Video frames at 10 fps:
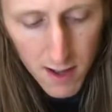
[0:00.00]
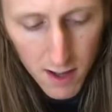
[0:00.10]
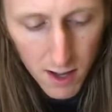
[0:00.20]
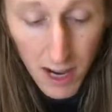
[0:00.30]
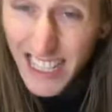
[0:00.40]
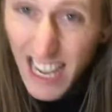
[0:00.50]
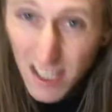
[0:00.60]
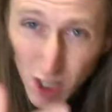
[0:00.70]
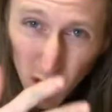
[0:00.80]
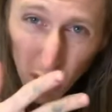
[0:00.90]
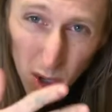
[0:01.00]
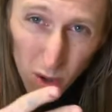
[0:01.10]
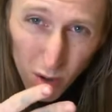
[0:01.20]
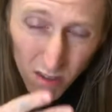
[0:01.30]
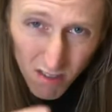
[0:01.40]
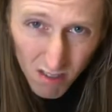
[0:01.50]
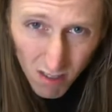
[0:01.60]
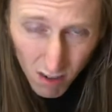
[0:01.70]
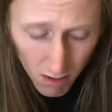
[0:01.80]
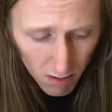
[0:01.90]
I can't show you
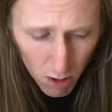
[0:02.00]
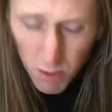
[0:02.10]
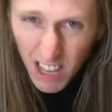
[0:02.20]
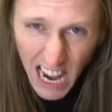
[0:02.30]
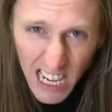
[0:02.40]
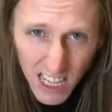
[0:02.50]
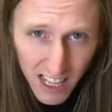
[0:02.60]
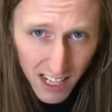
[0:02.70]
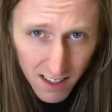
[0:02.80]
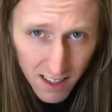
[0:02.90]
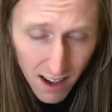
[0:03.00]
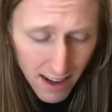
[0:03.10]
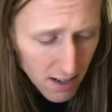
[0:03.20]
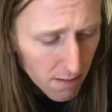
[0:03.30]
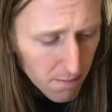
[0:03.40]
almost anything inside,